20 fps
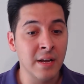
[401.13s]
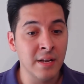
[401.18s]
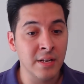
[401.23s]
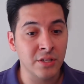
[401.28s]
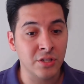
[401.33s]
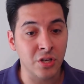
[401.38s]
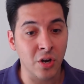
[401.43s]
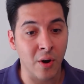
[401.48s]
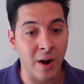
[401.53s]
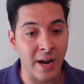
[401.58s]

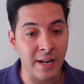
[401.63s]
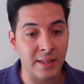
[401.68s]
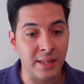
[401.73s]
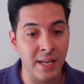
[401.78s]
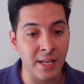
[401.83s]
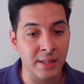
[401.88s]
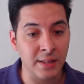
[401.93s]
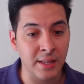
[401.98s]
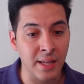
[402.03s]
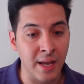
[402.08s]
So I
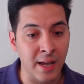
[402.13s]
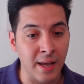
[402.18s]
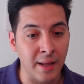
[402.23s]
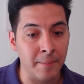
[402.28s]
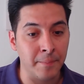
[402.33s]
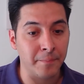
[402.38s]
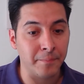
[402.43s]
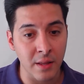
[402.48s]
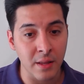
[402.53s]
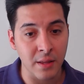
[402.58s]
think
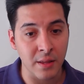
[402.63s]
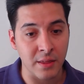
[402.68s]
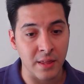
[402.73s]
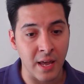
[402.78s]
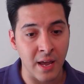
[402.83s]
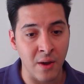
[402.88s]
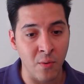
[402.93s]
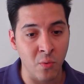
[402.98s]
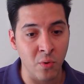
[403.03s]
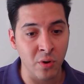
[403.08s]
that
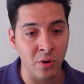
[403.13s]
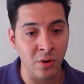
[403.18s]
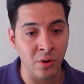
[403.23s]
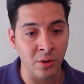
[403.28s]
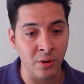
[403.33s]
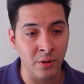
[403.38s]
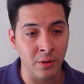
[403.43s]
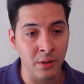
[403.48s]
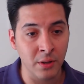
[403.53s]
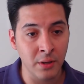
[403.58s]
they
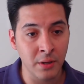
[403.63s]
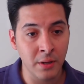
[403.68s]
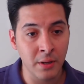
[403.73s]
will